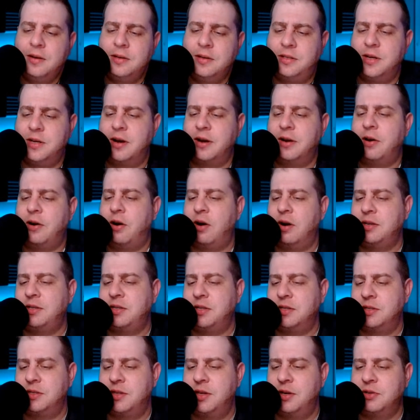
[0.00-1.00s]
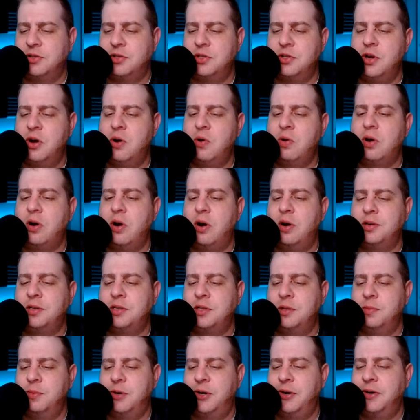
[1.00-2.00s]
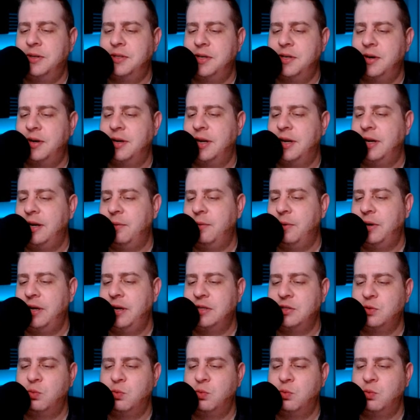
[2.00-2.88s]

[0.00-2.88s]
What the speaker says: Dunk Cards says there's no cards tomorrow on Target anyways.